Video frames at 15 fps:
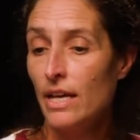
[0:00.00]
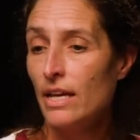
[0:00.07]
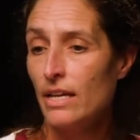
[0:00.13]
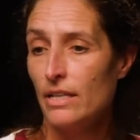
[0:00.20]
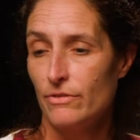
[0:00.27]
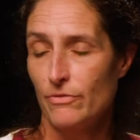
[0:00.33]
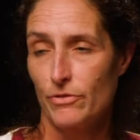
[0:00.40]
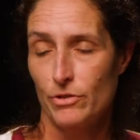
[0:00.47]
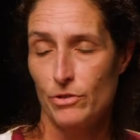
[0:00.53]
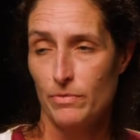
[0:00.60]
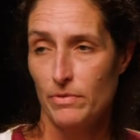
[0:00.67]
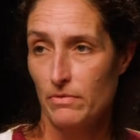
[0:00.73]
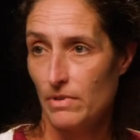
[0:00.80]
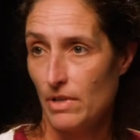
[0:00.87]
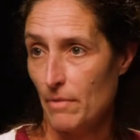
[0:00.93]
His
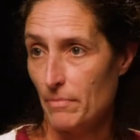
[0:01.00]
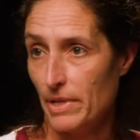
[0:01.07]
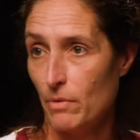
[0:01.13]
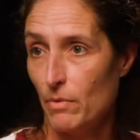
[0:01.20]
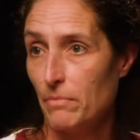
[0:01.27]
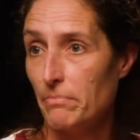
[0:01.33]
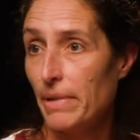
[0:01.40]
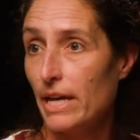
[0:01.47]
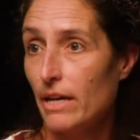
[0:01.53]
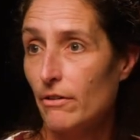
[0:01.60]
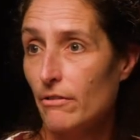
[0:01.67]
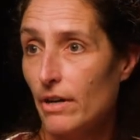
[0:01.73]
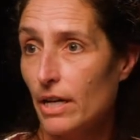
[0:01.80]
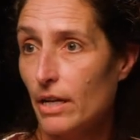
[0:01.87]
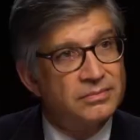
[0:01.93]
first company went
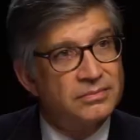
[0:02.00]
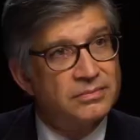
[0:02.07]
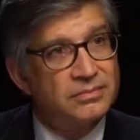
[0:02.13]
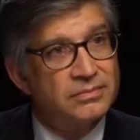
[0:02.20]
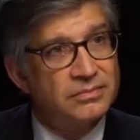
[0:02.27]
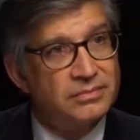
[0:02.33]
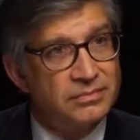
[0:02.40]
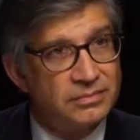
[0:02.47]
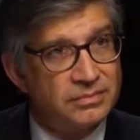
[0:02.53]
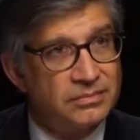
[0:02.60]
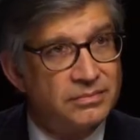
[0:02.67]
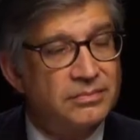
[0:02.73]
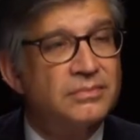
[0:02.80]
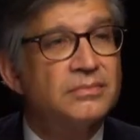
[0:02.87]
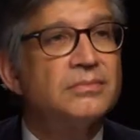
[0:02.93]
bankrupt,
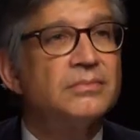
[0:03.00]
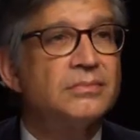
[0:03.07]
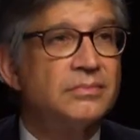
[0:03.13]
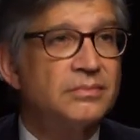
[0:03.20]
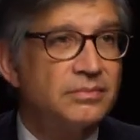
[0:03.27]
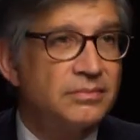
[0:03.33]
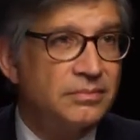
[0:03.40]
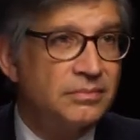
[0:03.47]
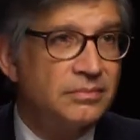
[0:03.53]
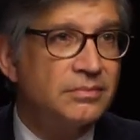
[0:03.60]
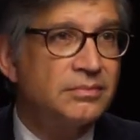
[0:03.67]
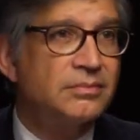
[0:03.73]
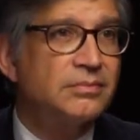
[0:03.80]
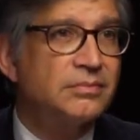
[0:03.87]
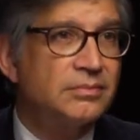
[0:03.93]
but he faced
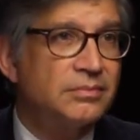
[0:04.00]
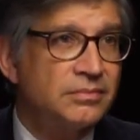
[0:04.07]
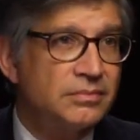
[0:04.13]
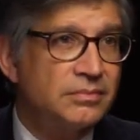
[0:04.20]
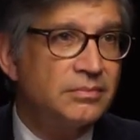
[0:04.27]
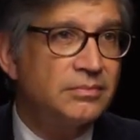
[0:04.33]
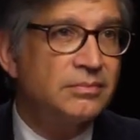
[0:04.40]
numerous